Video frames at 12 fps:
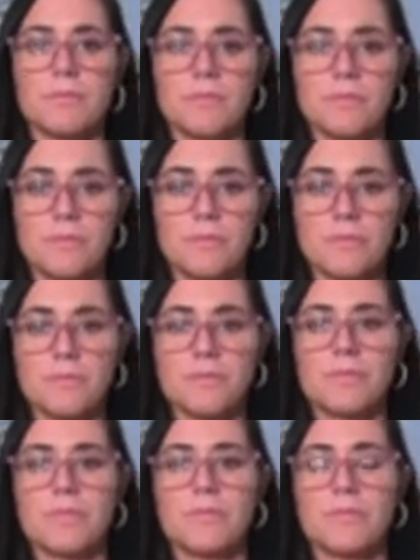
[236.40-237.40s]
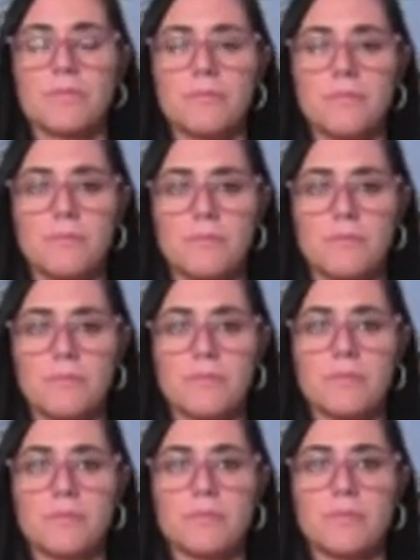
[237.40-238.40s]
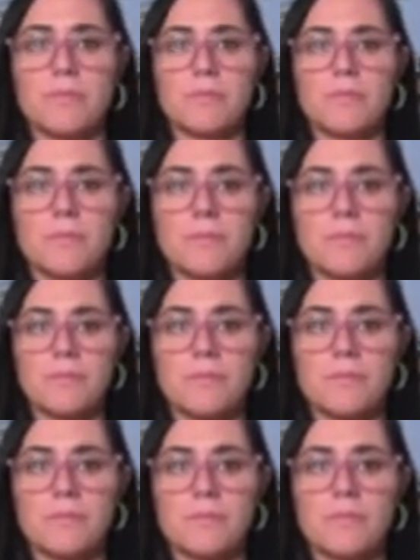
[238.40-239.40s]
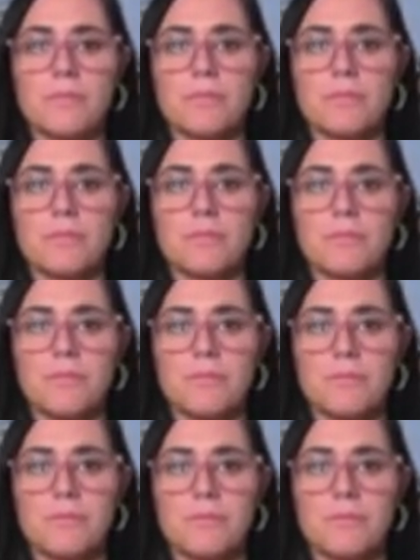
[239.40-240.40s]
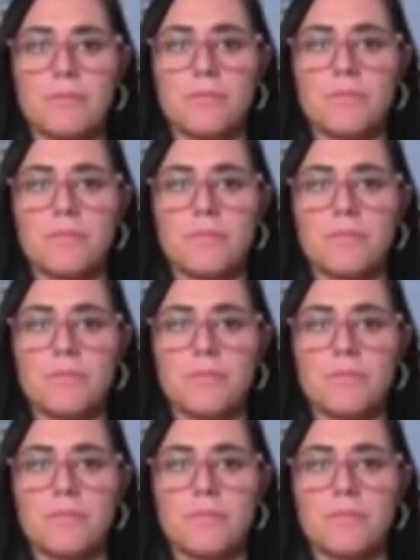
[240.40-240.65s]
[no speech]